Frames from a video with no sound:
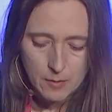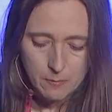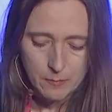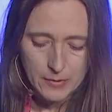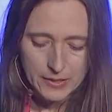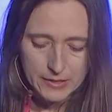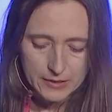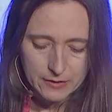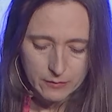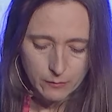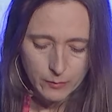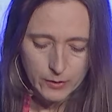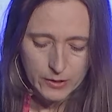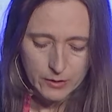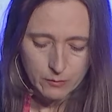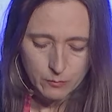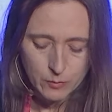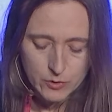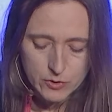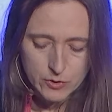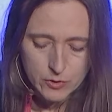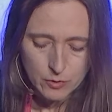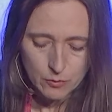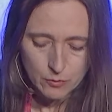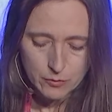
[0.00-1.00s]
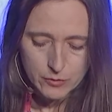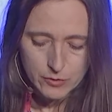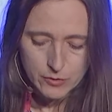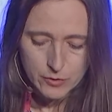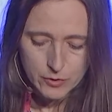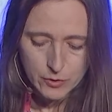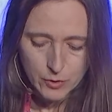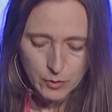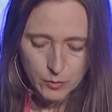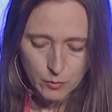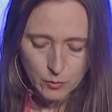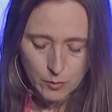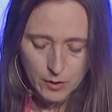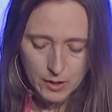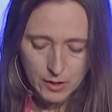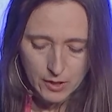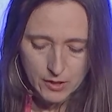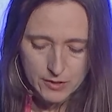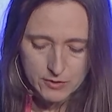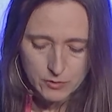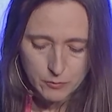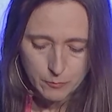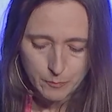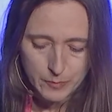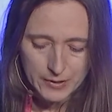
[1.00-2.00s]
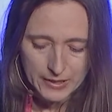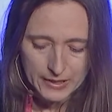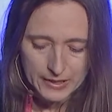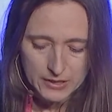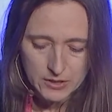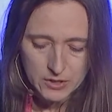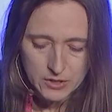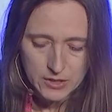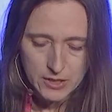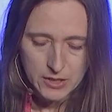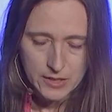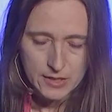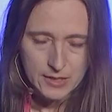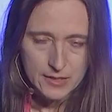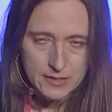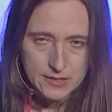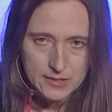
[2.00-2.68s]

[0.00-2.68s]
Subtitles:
by the way, was also supply chain,